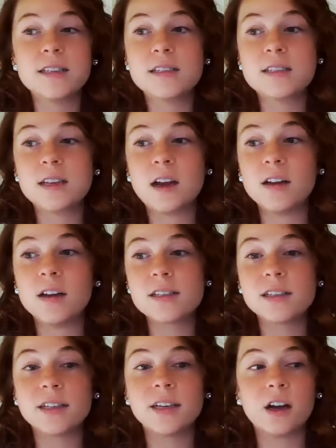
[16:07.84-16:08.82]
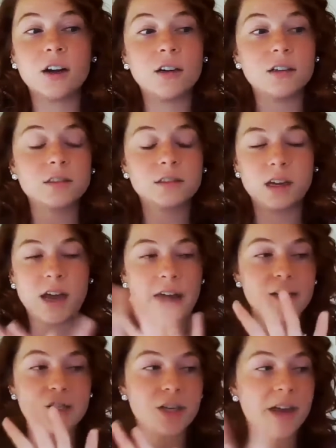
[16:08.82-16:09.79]
And honestly, our
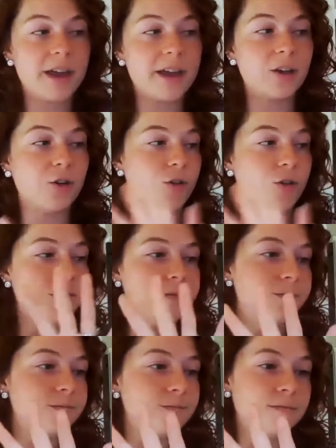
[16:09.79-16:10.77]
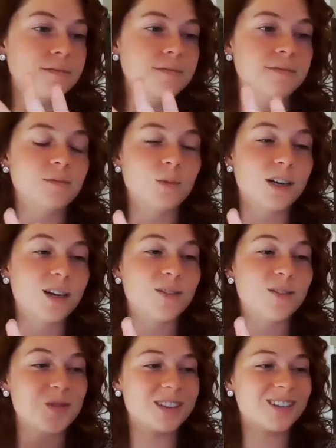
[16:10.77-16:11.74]
hashtag or
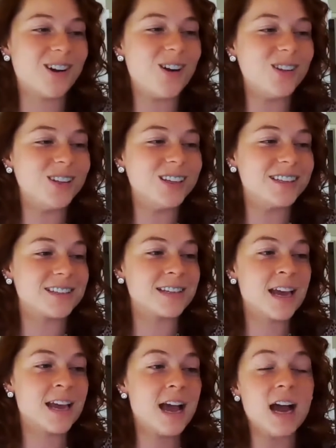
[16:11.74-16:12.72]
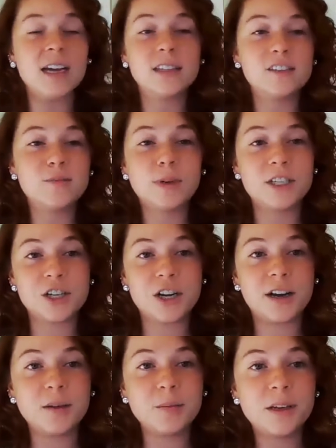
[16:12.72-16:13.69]
whatever you want to call it is I love my
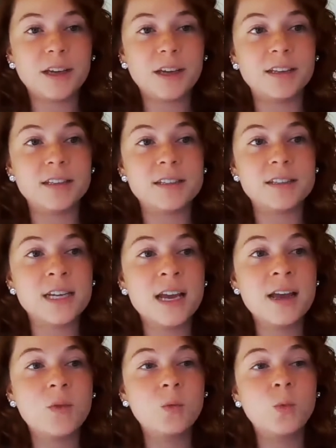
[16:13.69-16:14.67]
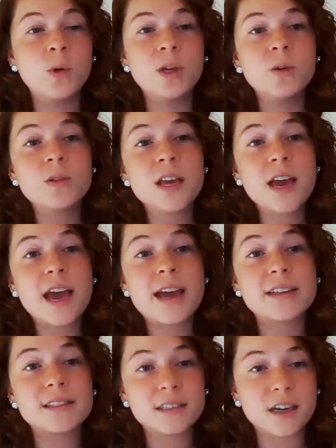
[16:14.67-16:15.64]
job. And we use that
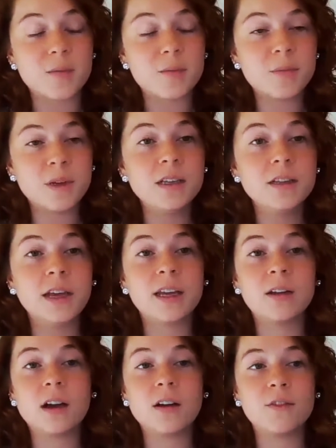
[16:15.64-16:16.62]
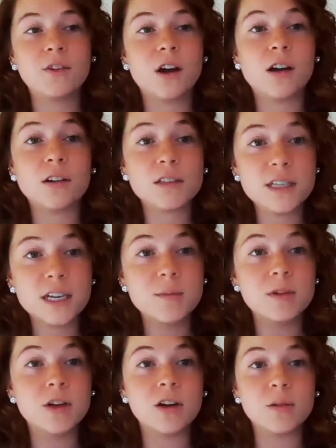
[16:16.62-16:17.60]
as a company, like for our
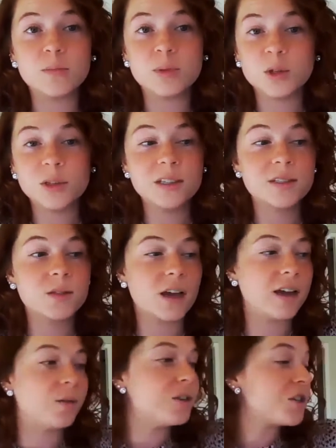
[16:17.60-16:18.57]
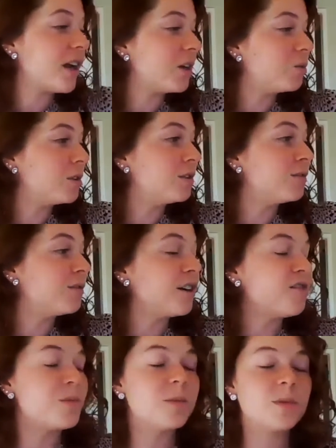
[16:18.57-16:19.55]
team and our employees. I wish I had one in
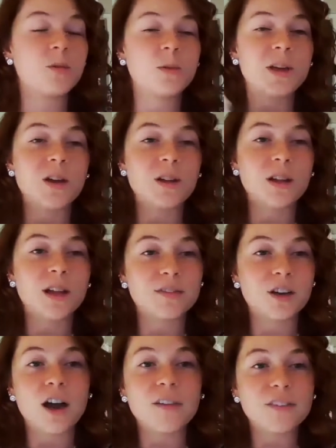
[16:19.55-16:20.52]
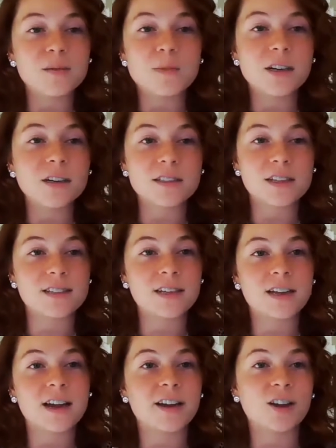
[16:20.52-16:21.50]
front of me, but we all have coffee mugs that
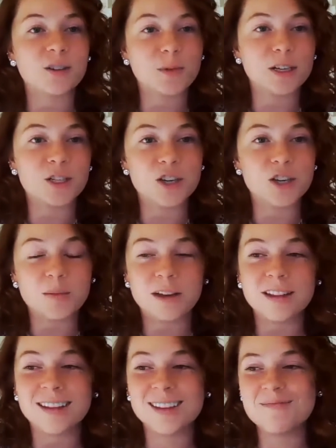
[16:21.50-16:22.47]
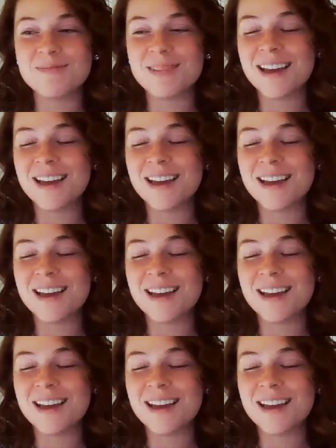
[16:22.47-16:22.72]
say I heart my job on them.